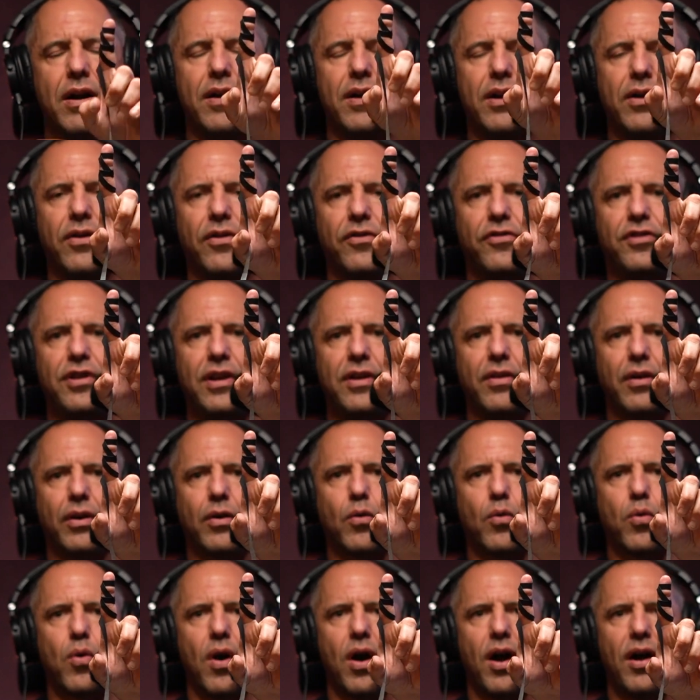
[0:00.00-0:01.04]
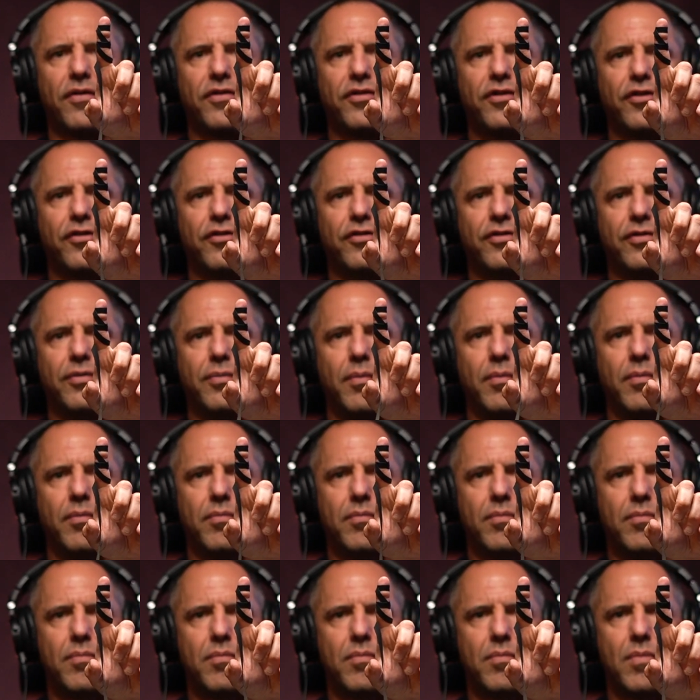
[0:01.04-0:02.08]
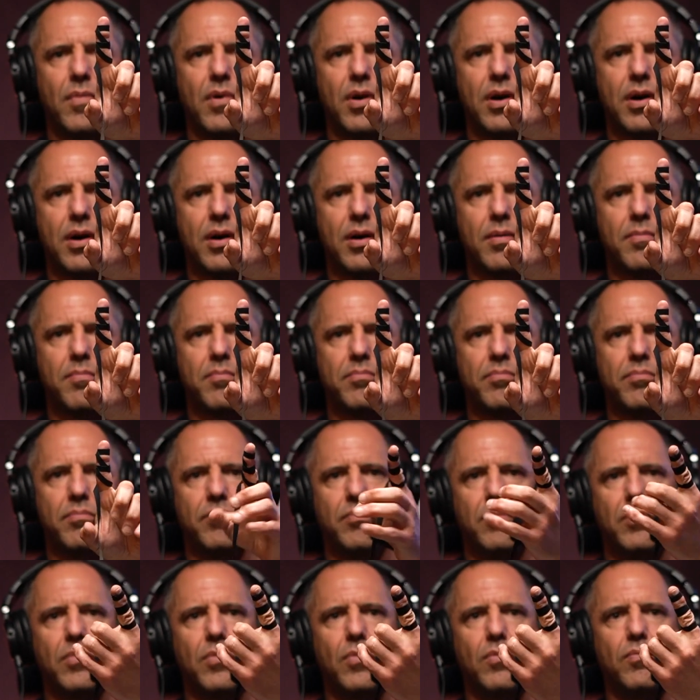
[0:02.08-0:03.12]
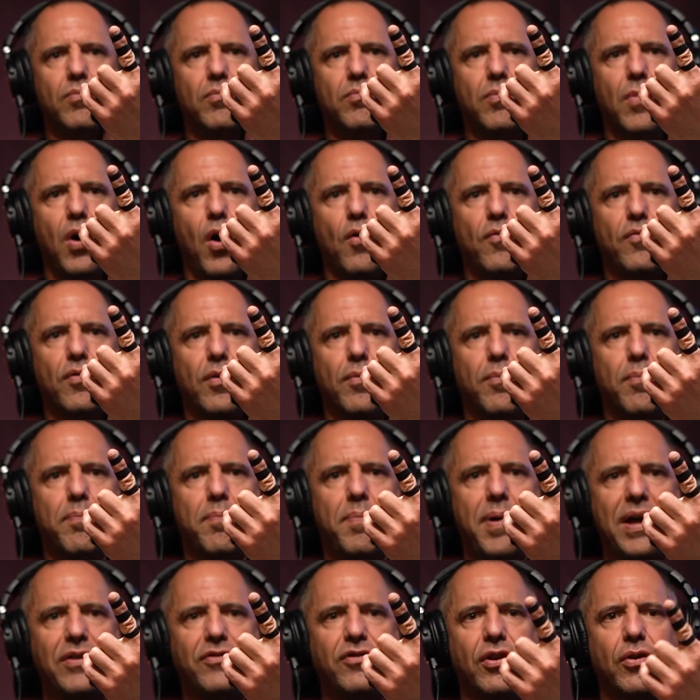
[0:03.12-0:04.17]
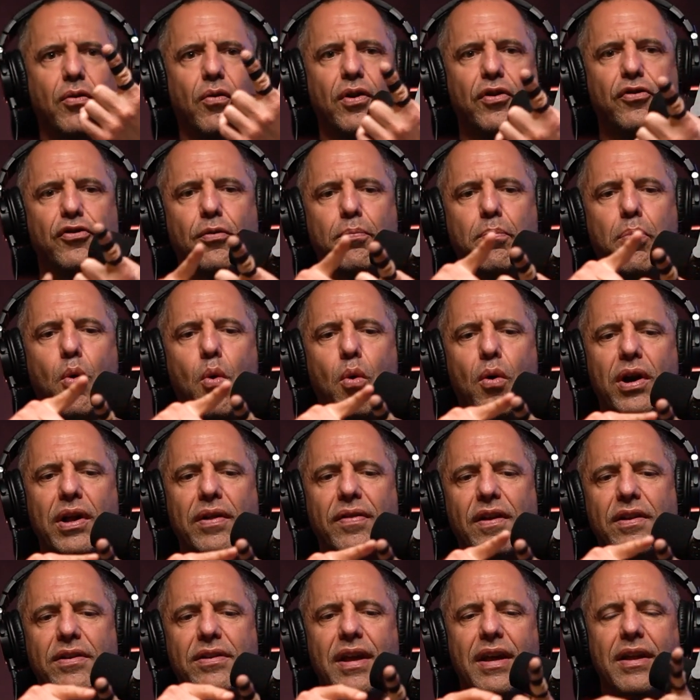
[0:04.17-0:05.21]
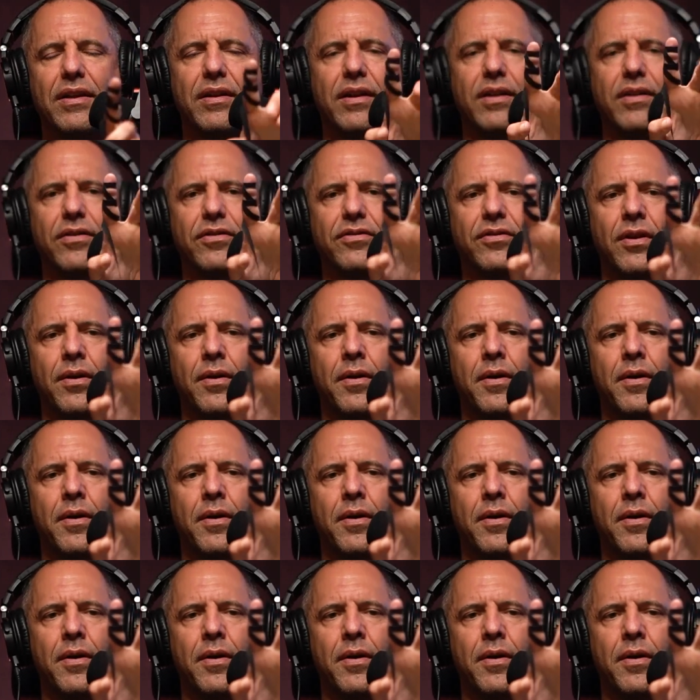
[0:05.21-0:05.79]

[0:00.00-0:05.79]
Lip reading: You can see the crosses over basically supporting the tendons.